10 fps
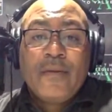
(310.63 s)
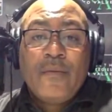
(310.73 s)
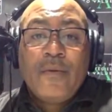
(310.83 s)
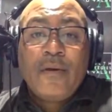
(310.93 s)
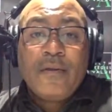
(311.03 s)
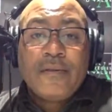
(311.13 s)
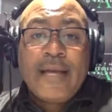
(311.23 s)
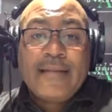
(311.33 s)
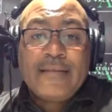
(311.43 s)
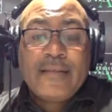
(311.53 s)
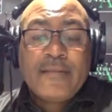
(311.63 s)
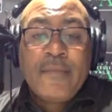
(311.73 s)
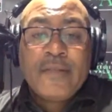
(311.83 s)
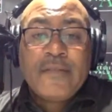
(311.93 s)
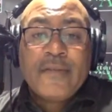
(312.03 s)
Well, that 6
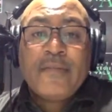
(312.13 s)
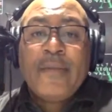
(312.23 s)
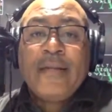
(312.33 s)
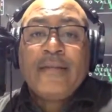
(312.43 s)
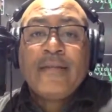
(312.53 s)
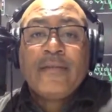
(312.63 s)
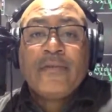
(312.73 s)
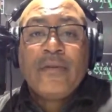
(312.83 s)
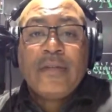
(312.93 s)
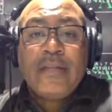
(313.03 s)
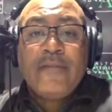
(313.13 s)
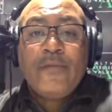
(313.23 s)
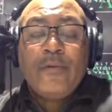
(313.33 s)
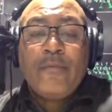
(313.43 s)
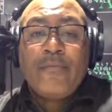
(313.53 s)
months of expenses is going to give
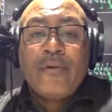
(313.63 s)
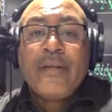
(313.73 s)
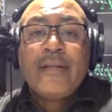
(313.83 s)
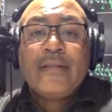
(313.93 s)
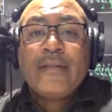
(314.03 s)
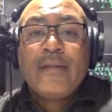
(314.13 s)
you a bridge